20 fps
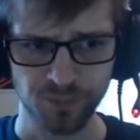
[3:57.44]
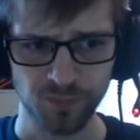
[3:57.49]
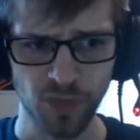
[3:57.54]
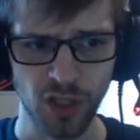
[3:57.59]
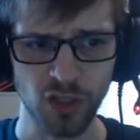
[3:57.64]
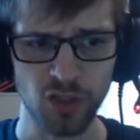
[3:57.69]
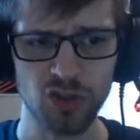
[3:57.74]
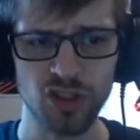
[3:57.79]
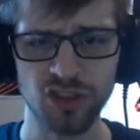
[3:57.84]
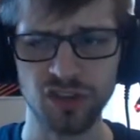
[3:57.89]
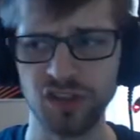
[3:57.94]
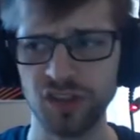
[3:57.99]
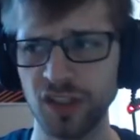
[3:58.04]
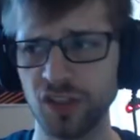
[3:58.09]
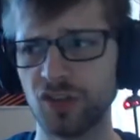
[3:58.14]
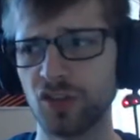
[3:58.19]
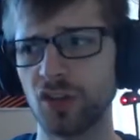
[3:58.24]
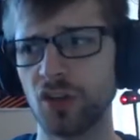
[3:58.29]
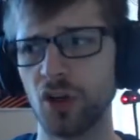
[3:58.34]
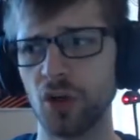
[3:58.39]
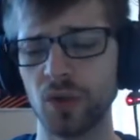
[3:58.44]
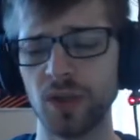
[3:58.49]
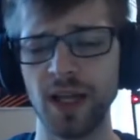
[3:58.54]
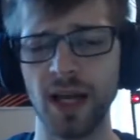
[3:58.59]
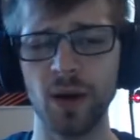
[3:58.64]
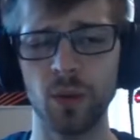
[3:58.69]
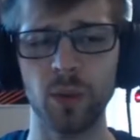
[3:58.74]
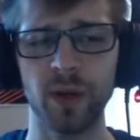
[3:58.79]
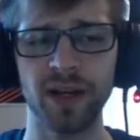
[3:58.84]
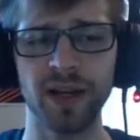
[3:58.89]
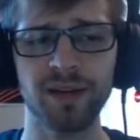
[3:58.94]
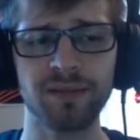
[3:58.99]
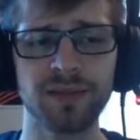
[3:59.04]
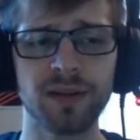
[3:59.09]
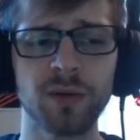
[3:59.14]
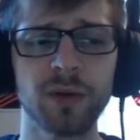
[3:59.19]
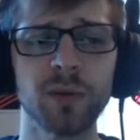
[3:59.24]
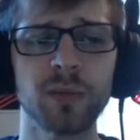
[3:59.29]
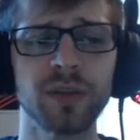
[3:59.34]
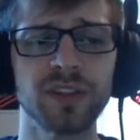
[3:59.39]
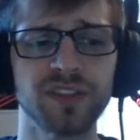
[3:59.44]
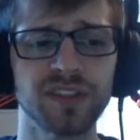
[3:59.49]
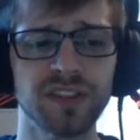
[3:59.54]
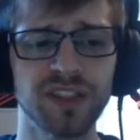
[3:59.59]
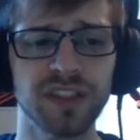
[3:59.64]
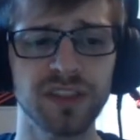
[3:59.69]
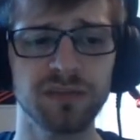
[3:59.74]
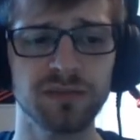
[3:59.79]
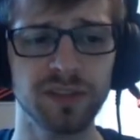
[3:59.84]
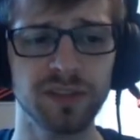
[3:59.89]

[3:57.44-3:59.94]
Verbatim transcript: you just need to know that whenever we receive